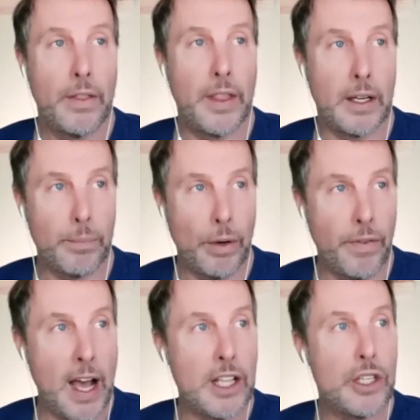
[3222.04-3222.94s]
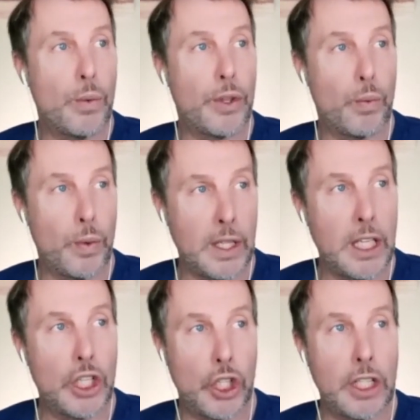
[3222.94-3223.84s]
that provides you with
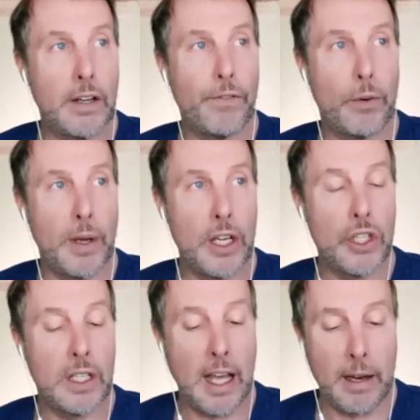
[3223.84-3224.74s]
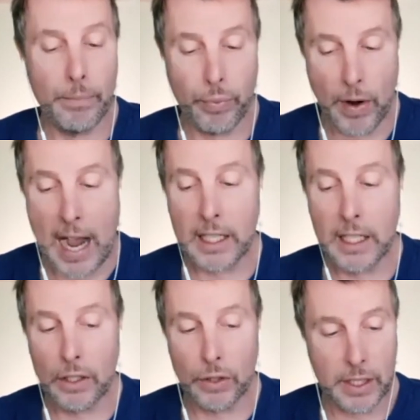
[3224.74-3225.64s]
really good information and
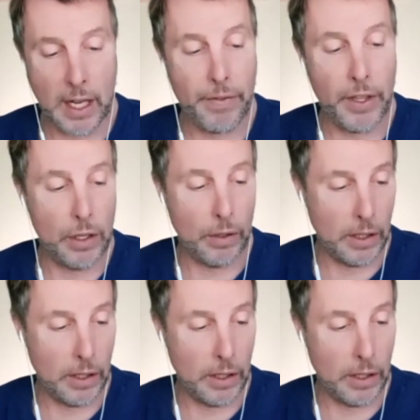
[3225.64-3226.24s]
practical stuff that you